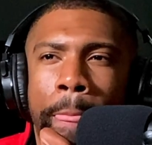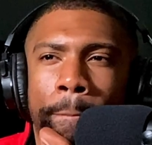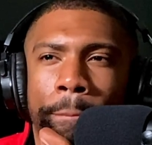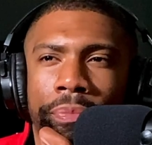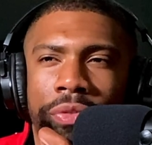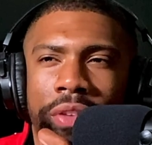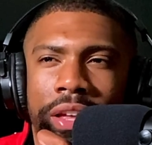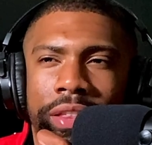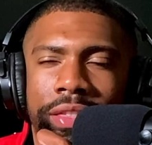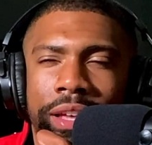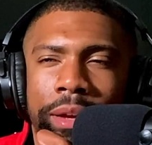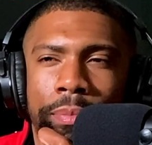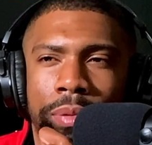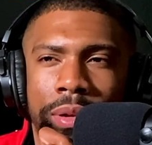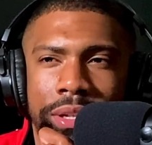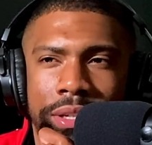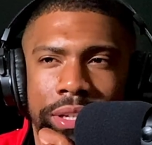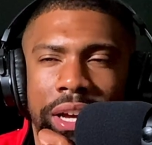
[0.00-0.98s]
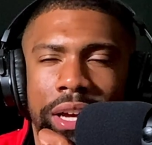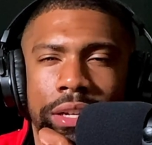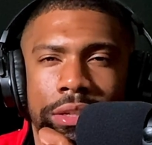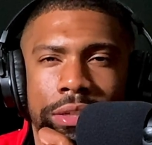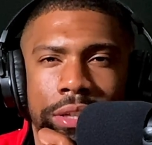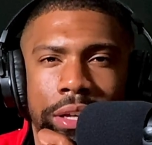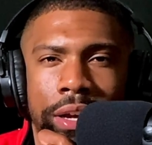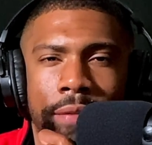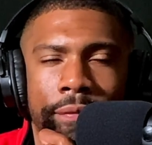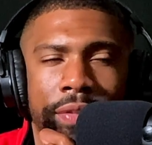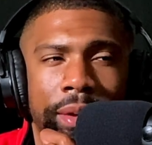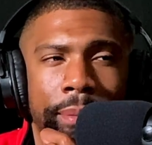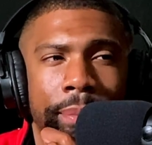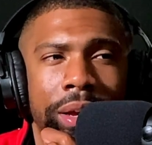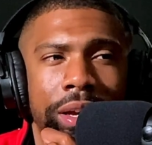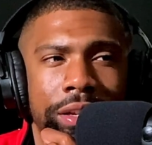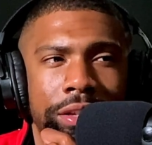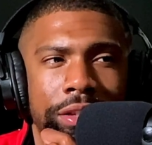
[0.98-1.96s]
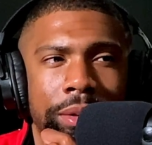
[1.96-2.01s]
that they possess that
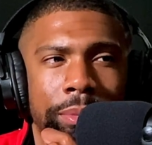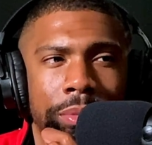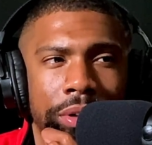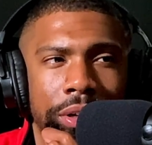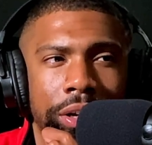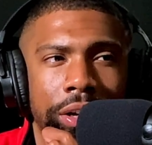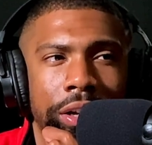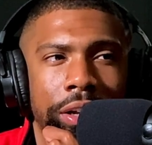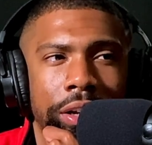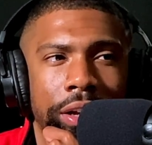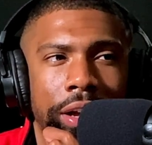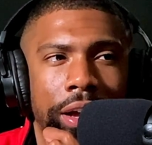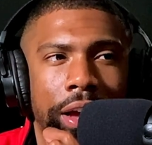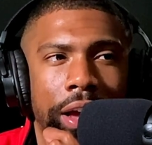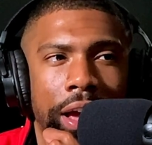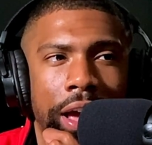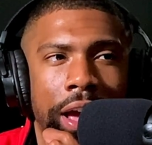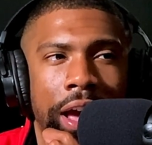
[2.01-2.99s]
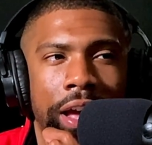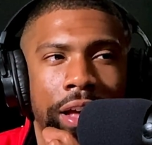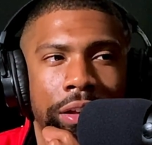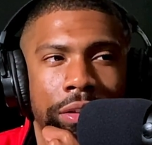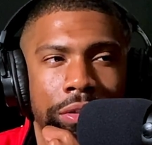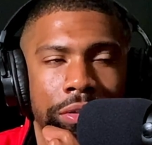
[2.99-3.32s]
makes them good at